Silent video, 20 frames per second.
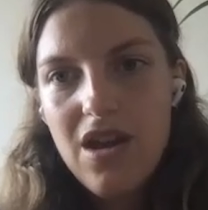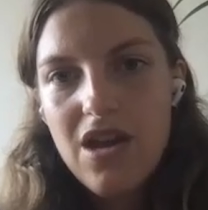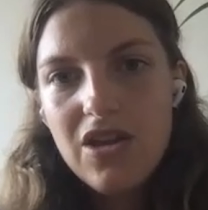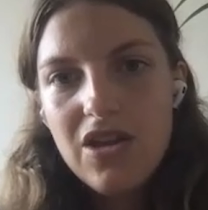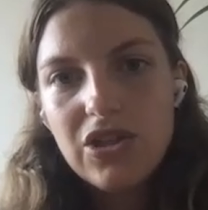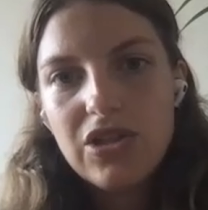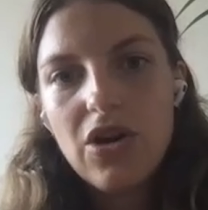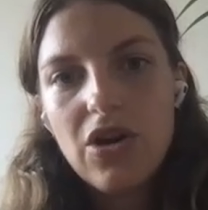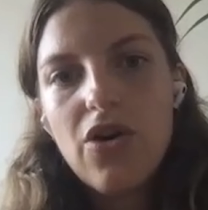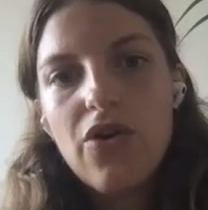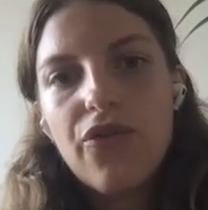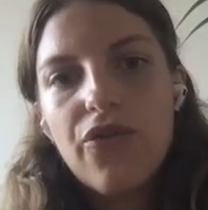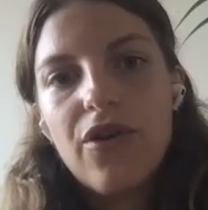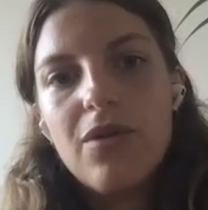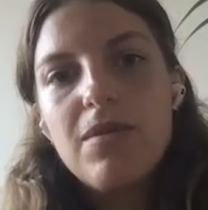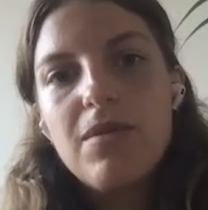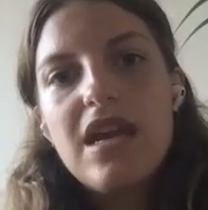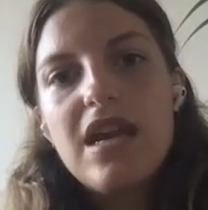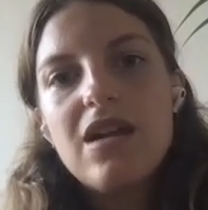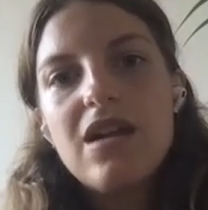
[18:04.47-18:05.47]
So for
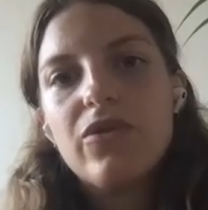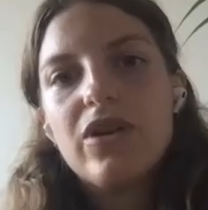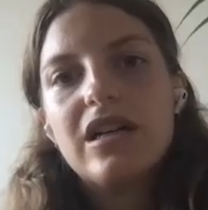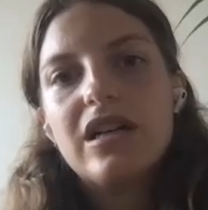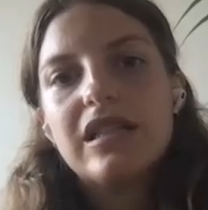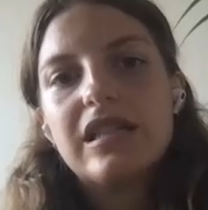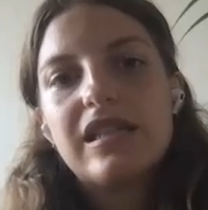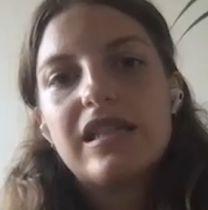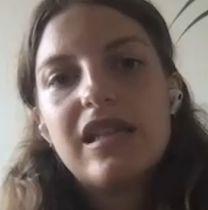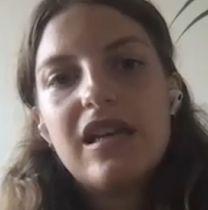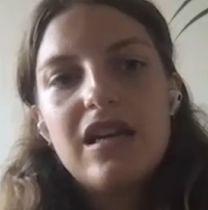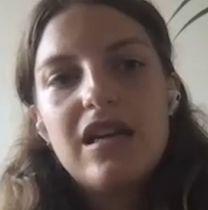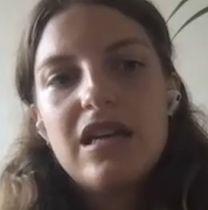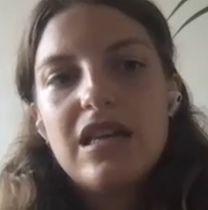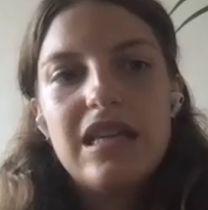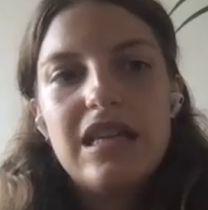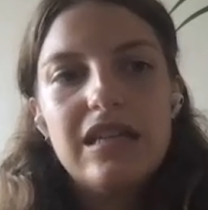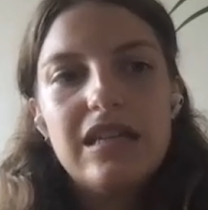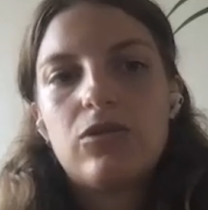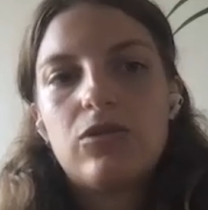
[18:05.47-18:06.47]
me, it was
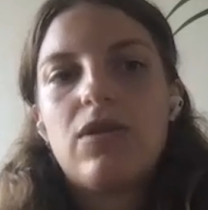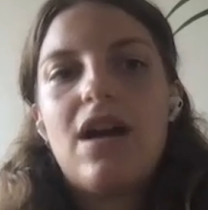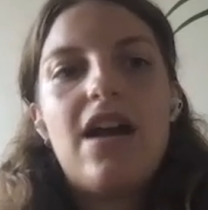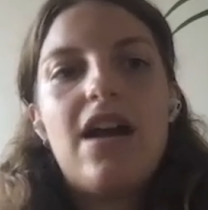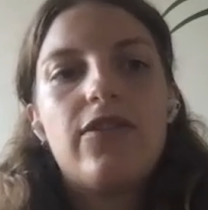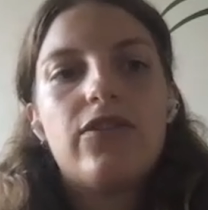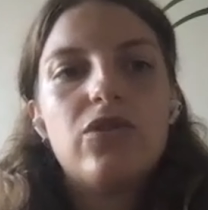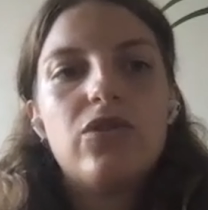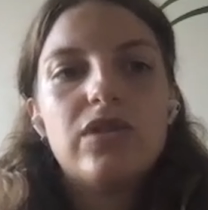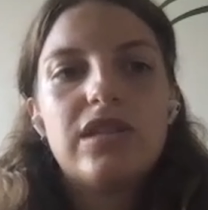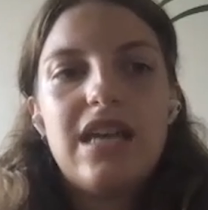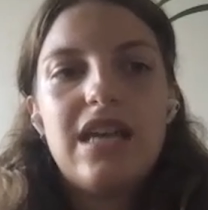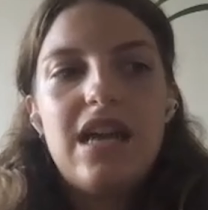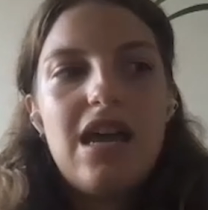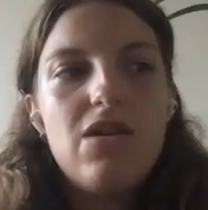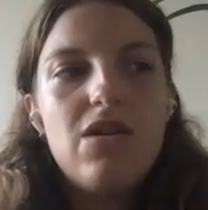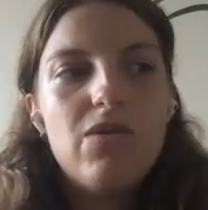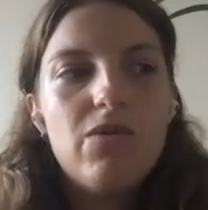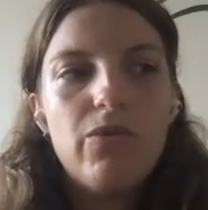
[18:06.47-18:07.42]
this drive to say,